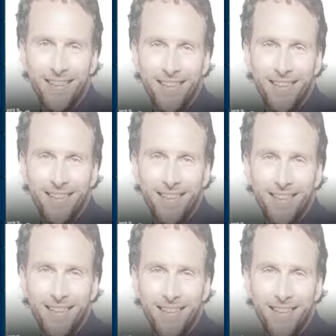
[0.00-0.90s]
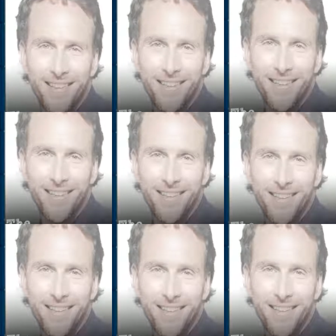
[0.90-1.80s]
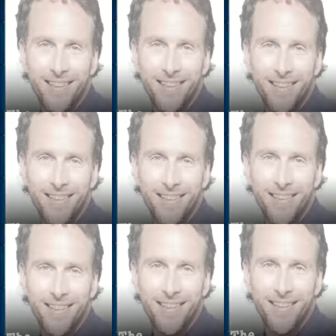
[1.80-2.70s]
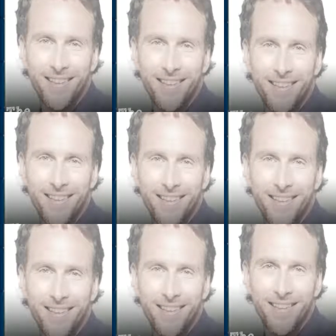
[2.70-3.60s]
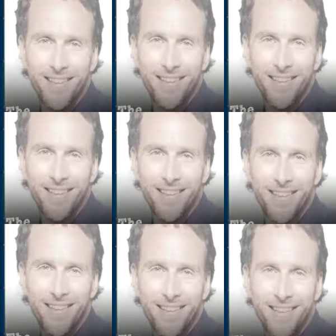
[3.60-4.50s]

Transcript: The person shown says nothing.